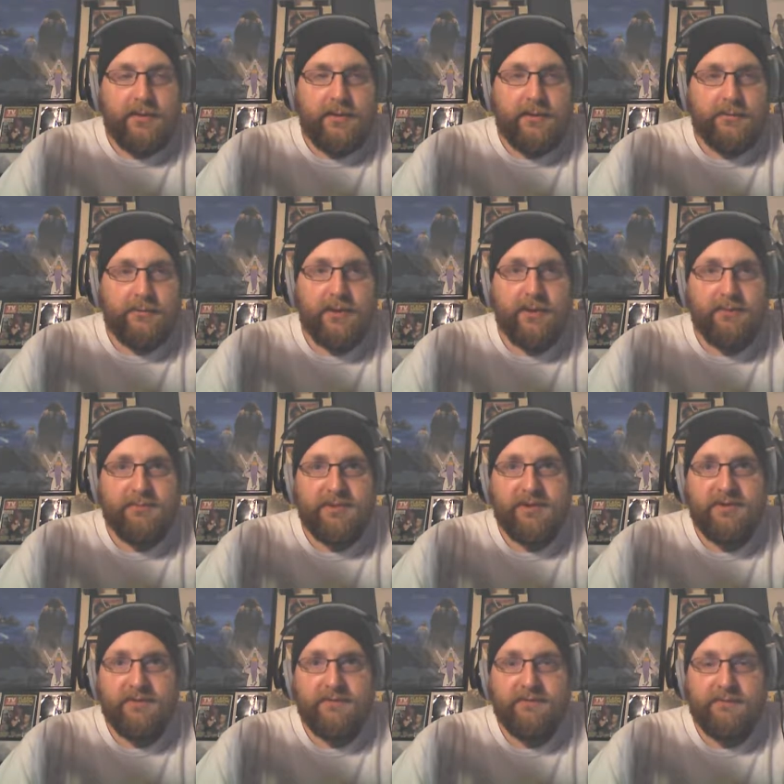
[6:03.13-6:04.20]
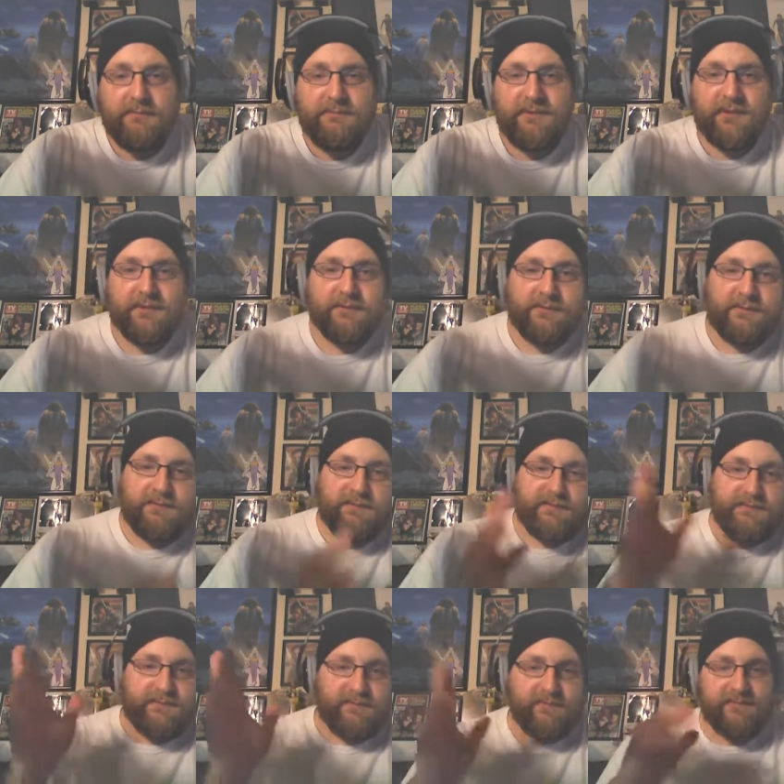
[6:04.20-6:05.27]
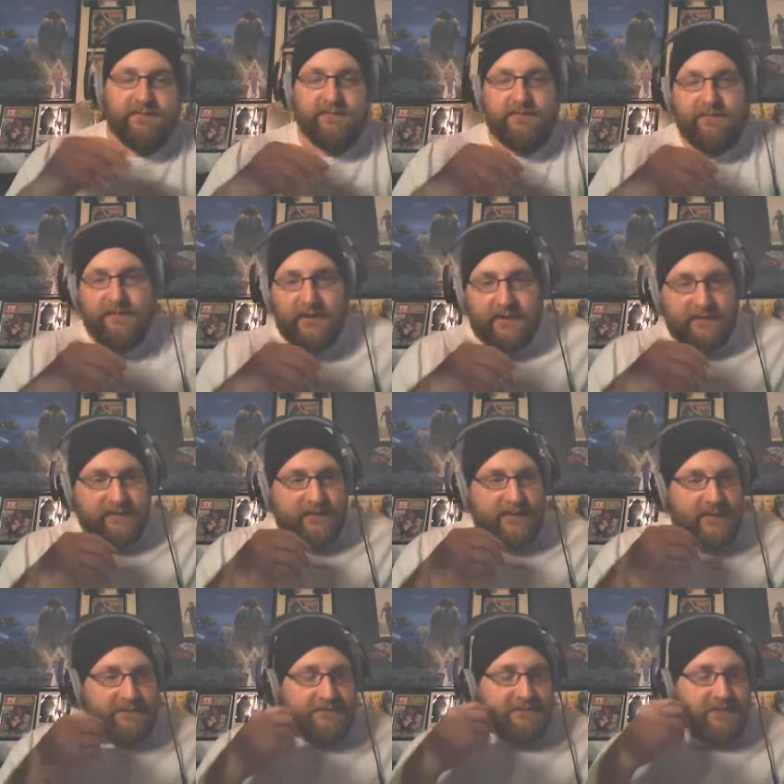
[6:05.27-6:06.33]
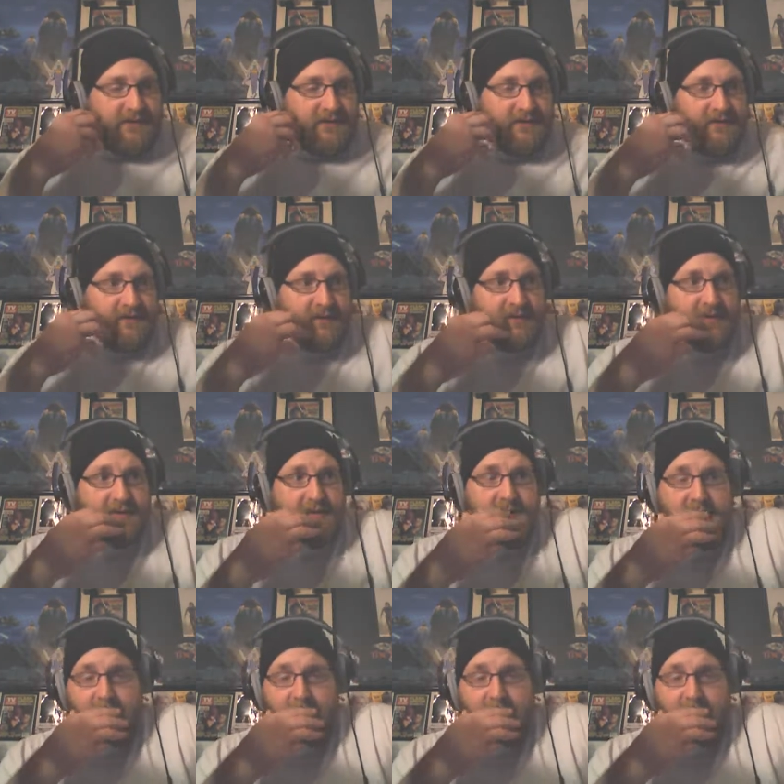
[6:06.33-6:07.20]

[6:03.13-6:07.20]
uh, realm here. I'm gonna take it to left field here.